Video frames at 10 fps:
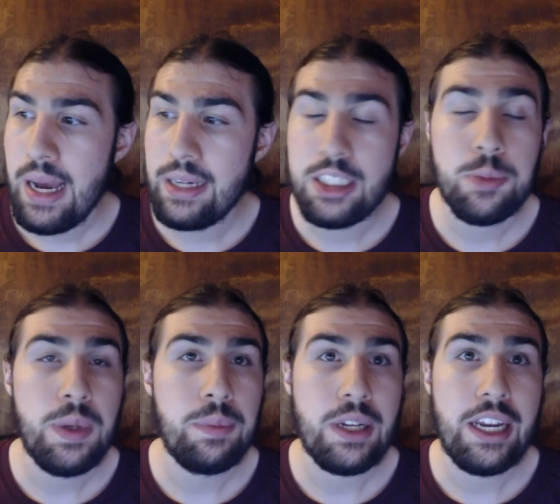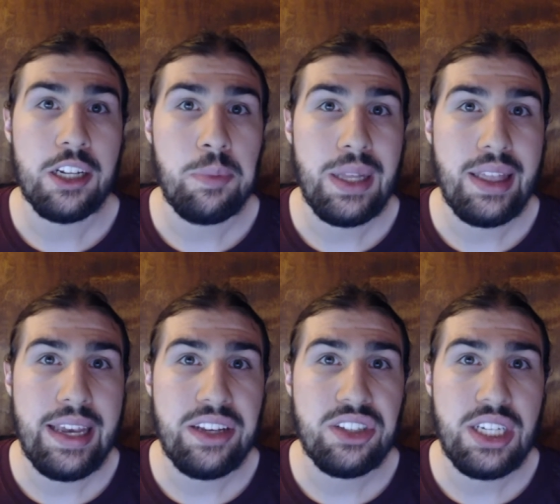I've just been getting a bit
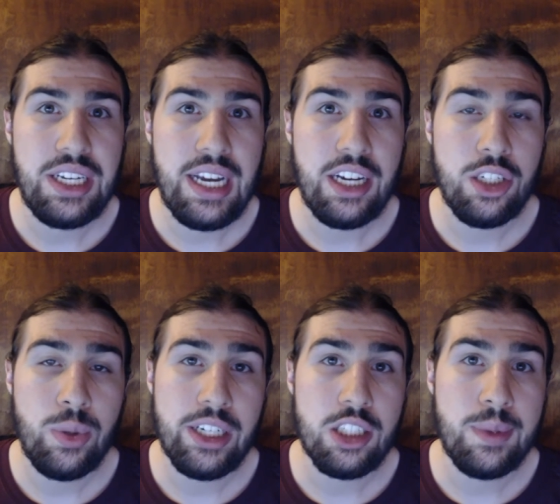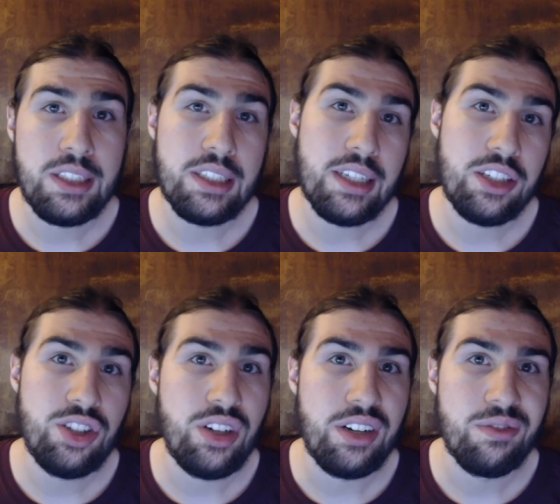lazy and not doing as much as I
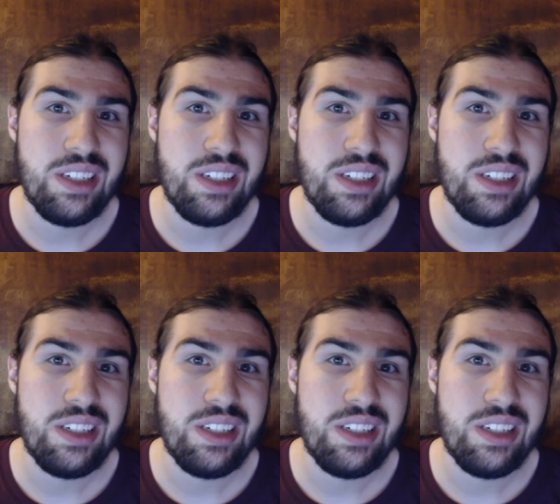should.